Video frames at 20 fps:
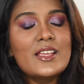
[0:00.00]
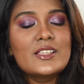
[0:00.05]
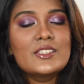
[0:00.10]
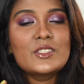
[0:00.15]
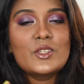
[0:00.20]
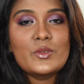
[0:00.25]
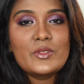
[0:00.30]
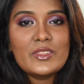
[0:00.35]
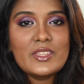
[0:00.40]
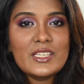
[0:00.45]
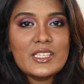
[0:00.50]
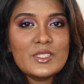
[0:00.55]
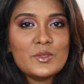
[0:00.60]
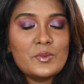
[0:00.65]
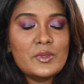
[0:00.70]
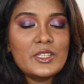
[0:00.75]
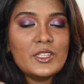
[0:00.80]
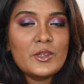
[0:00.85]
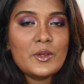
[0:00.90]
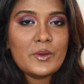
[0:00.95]
So this
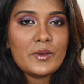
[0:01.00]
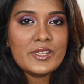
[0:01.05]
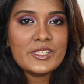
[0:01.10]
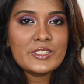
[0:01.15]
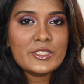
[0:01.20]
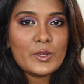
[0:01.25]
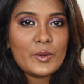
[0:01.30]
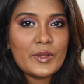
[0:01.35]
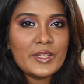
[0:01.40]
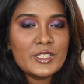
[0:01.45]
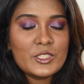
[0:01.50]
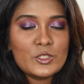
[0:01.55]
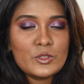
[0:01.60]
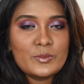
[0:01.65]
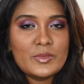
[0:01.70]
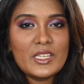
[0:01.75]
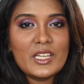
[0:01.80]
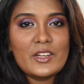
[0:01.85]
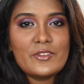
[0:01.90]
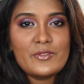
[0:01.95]
video is going to
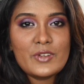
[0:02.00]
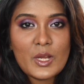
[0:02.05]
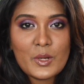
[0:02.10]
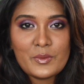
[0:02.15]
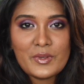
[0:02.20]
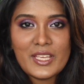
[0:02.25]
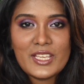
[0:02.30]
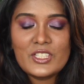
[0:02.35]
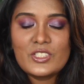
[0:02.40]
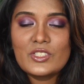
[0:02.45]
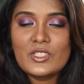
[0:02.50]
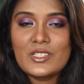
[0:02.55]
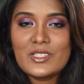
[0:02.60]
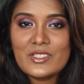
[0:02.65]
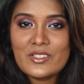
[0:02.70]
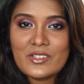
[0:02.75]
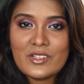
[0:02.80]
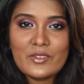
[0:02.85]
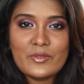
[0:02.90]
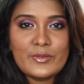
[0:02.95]
be a
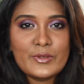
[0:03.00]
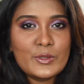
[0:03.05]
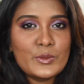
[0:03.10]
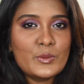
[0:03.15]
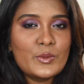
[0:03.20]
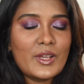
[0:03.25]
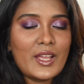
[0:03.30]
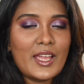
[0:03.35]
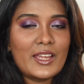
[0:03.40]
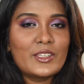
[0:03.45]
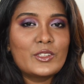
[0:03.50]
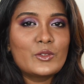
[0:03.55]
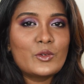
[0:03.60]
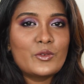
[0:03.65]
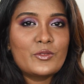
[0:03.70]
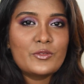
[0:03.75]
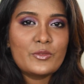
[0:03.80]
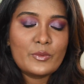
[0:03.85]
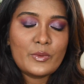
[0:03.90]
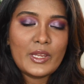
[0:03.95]
foundation review kind
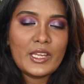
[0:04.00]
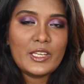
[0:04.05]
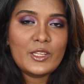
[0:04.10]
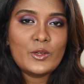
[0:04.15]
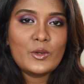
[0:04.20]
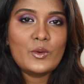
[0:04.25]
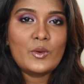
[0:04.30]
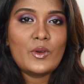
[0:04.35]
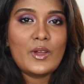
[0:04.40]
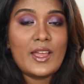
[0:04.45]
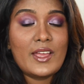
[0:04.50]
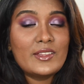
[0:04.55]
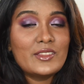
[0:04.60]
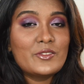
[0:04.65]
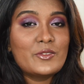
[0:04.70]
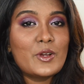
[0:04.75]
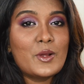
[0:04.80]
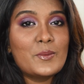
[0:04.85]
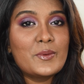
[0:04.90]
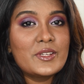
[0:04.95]
of video and
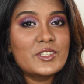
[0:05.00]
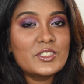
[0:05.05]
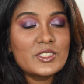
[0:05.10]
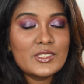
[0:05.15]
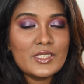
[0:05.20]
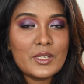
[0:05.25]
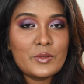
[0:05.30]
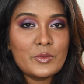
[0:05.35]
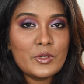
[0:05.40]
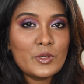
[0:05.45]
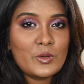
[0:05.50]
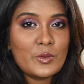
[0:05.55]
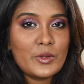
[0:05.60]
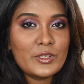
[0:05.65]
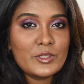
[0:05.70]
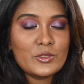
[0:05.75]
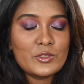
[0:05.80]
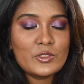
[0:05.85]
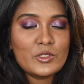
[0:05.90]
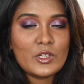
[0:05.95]
the foundation that we are
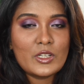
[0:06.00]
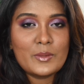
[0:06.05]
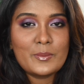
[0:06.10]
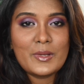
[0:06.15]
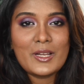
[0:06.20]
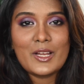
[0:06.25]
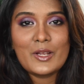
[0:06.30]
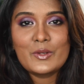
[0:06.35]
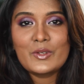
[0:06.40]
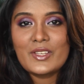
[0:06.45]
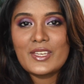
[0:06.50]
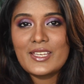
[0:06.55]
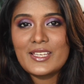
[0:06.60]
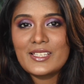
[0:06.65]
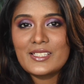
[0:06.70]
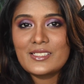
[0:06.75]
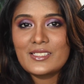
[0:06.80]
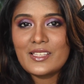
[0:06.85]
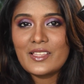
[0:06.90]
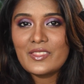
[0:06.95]
going to talk about
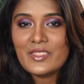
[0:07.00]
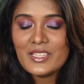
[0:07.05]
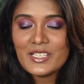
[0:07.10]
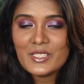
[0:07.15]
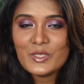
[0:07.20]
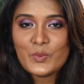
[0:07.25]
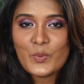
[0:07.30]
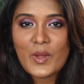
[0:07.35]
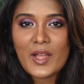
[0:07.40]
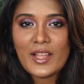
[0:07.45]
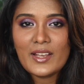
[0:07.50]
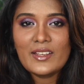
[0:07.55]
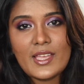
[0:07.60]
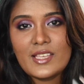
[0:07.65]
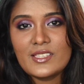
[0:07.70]
is this one.